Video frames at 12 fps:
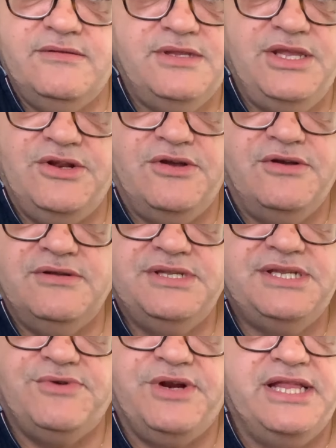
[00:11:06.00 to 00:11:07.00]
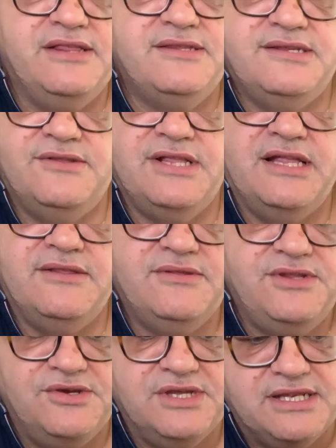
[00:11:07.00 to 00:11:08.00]
you know, straight so that
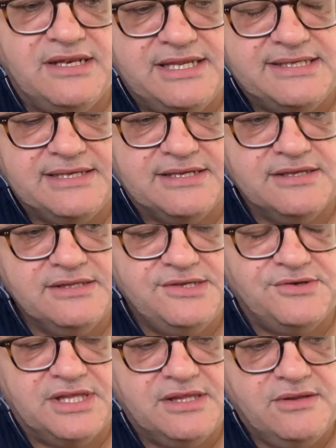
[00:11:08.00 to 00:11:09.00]
you can listen to it.